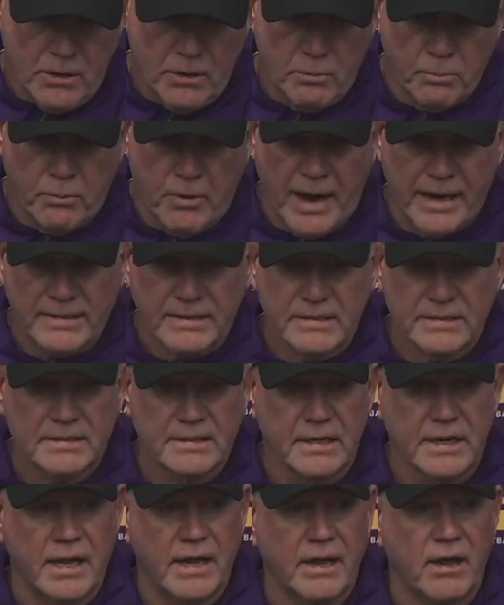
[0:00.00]
Practice
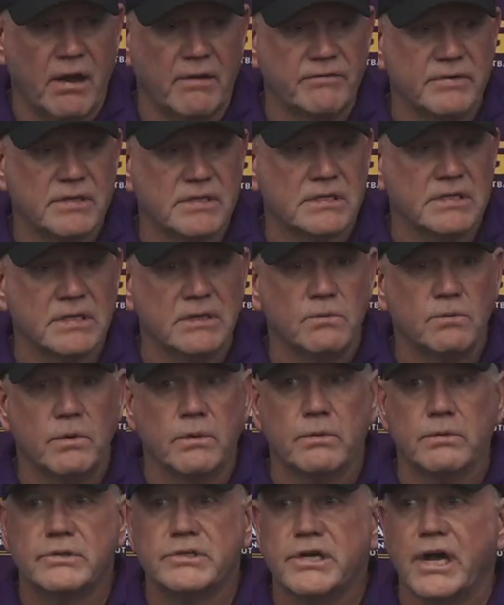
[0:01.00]
today, obviously, we
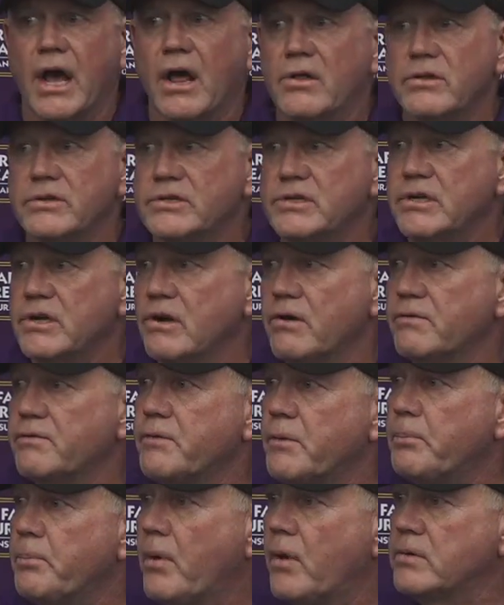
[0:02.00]
were challenging our
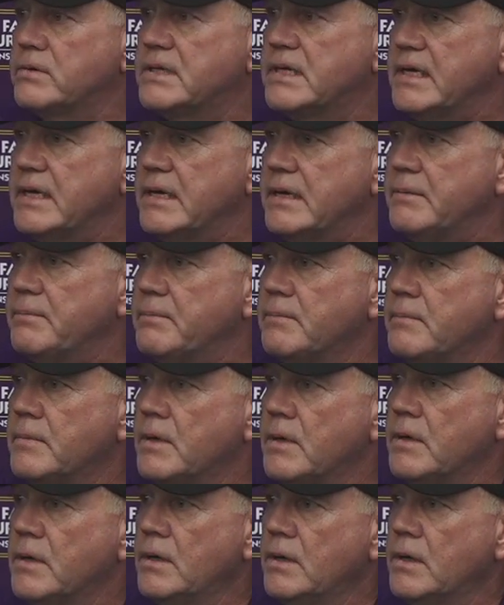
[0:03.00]
football team
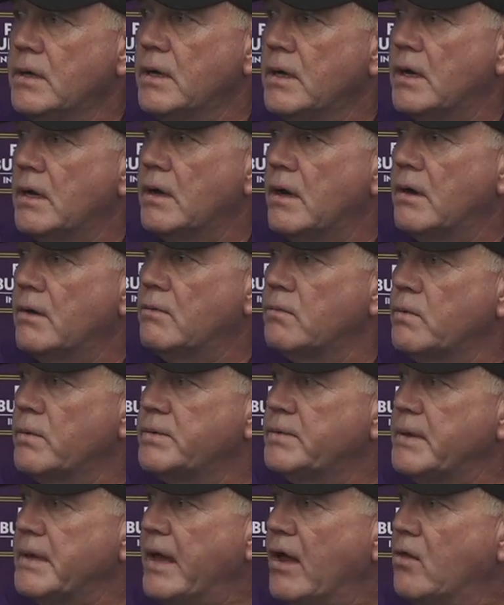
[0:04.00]

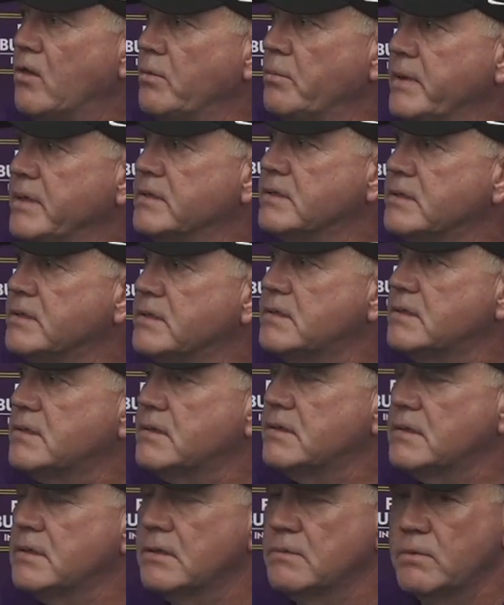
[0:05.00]
with the elements.
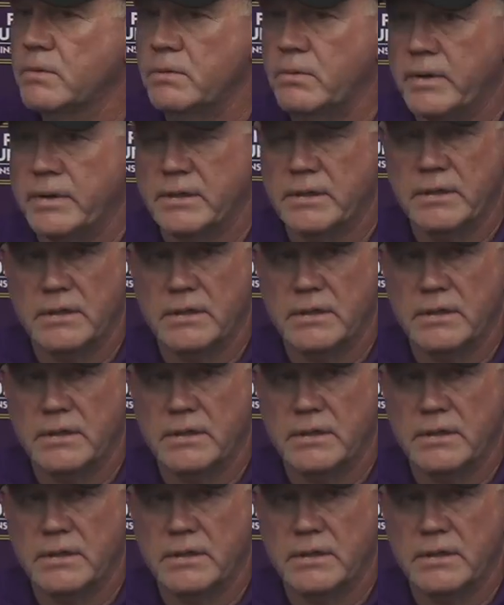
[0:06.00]
We went,